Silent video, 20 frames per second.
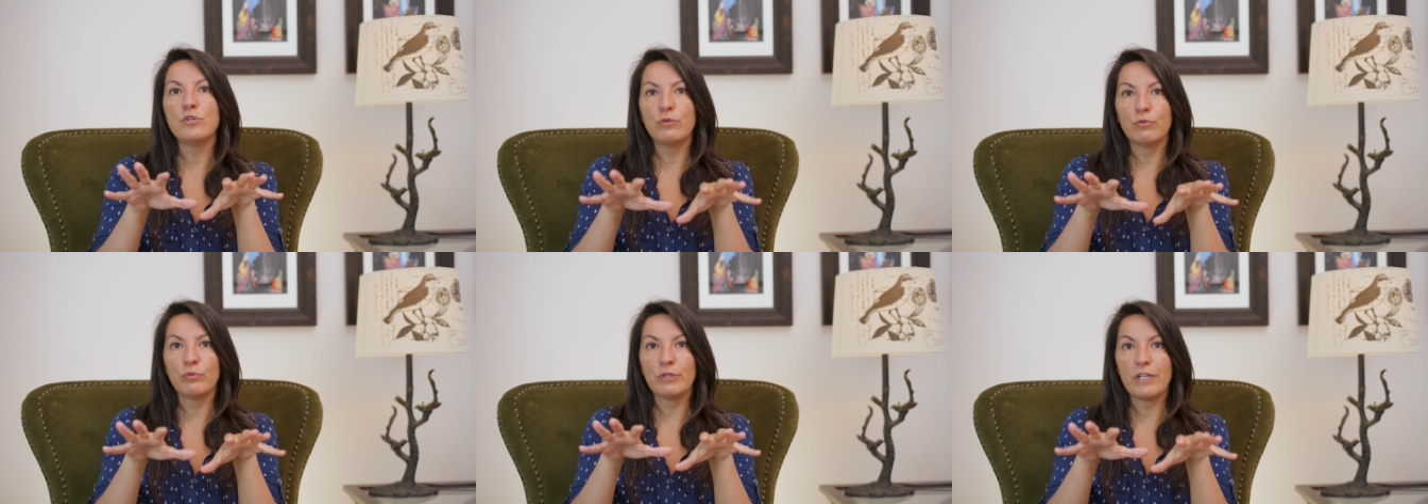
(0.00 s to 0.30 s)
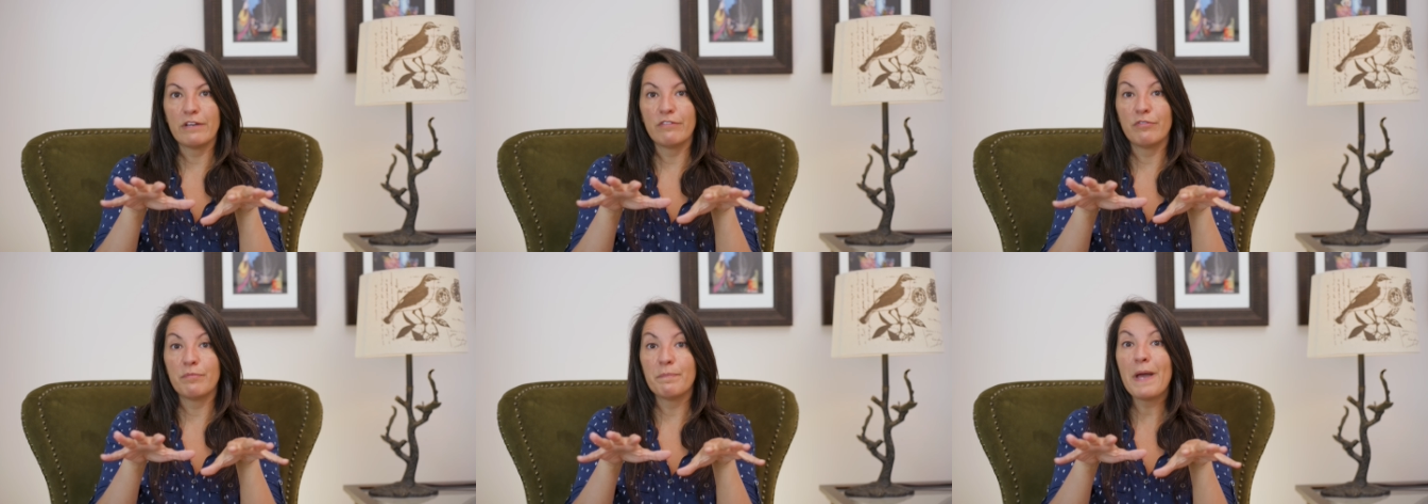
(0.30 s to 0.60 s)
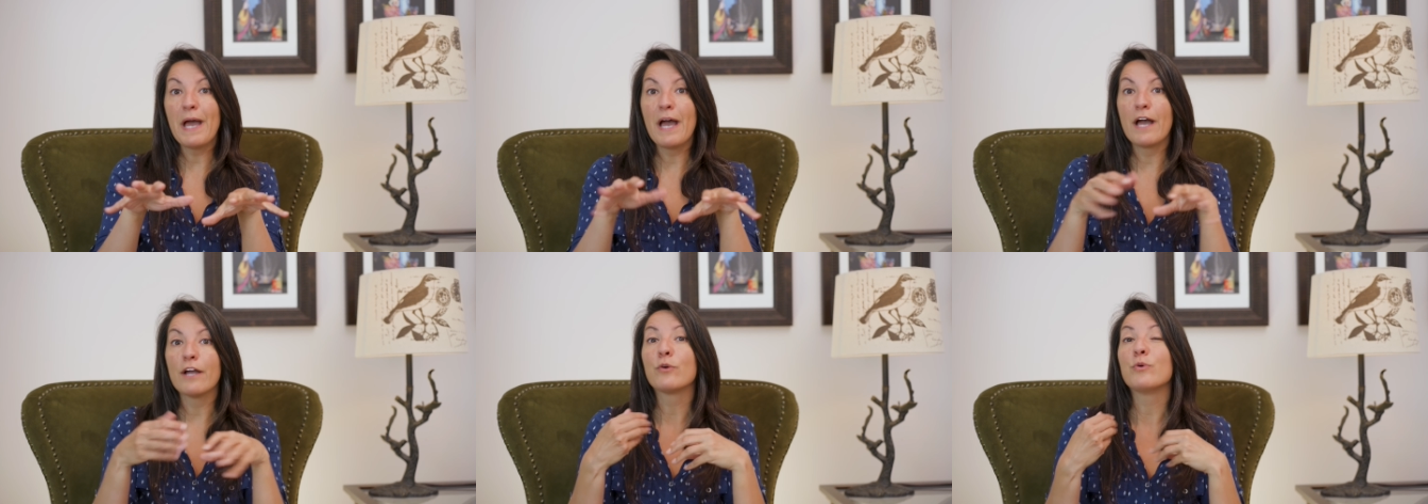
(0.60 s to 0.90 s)
you give
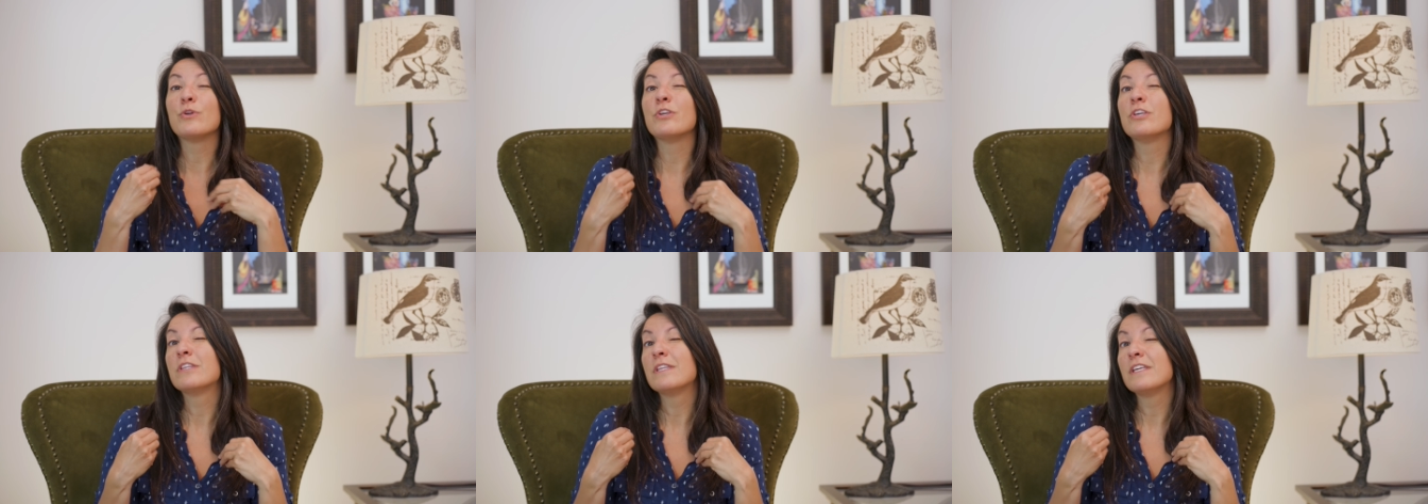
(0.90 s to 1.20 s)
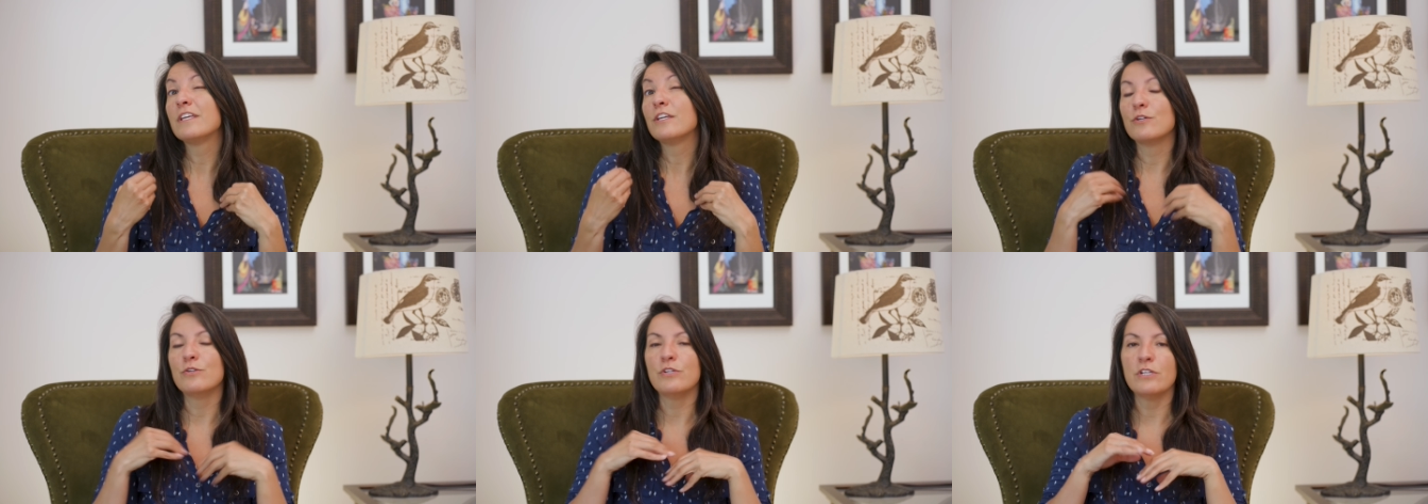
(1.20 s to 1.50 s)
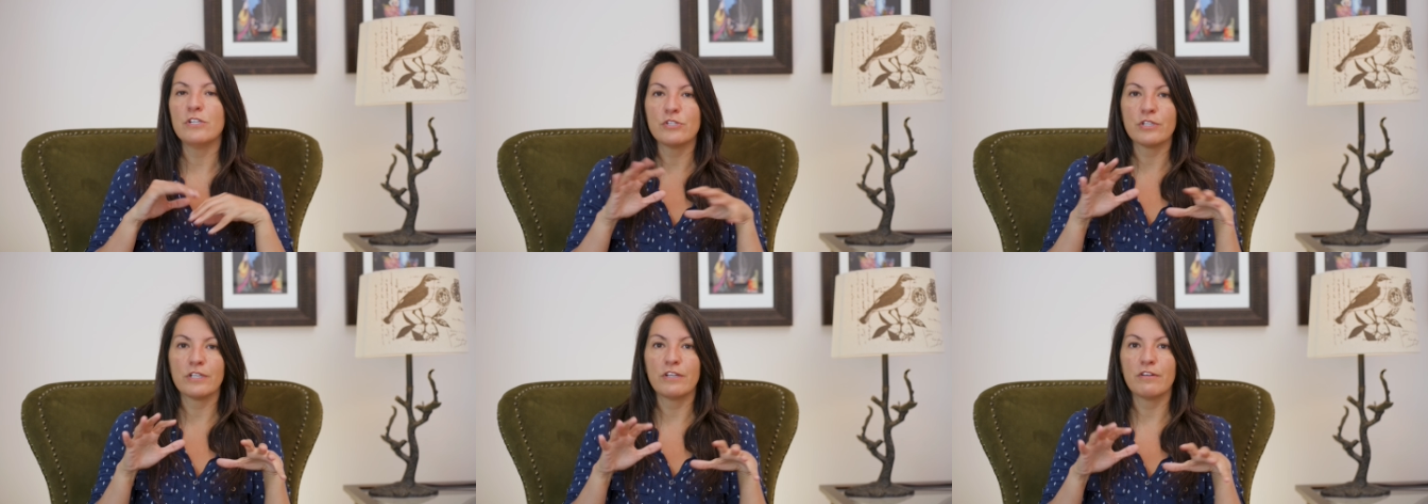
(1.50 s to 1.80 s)
back, or you think you
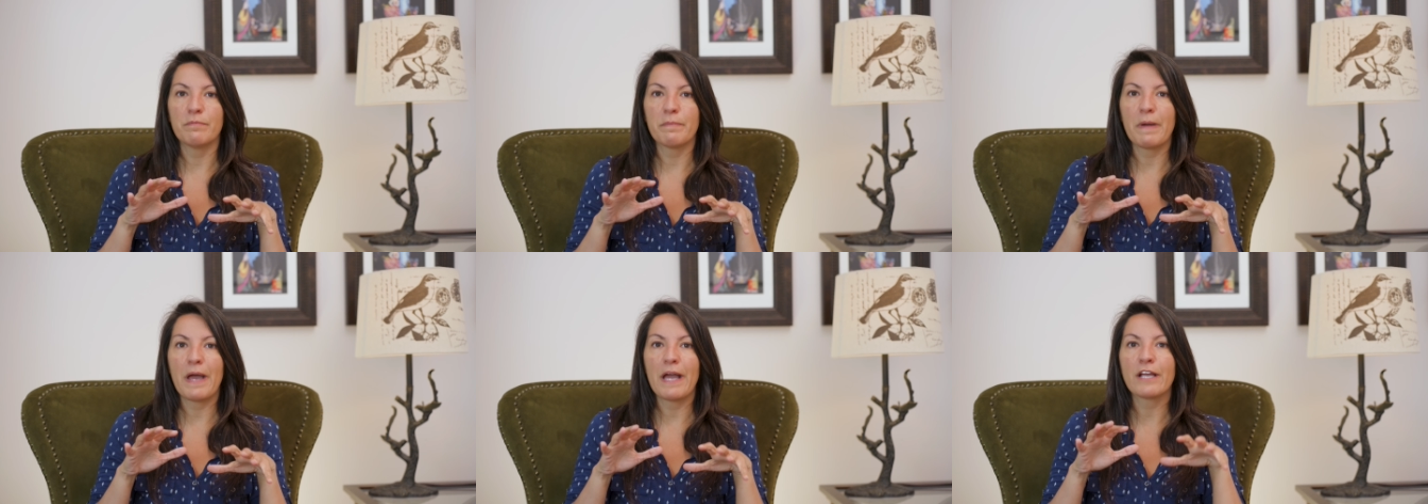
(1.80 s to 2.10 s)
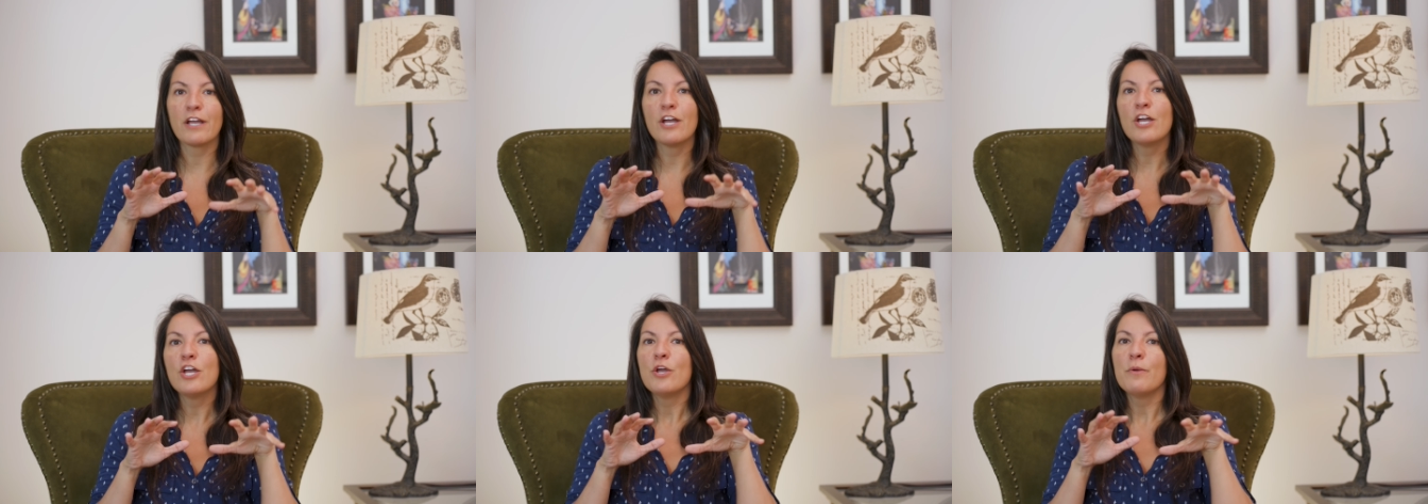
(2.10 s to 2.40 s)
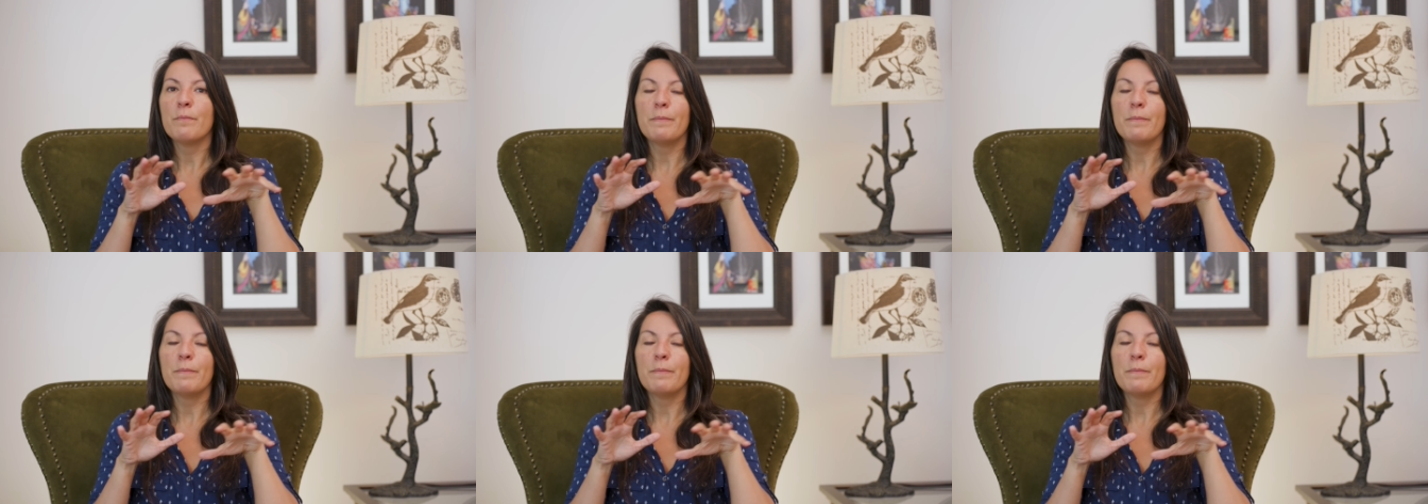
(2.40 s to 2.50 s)
need to give back,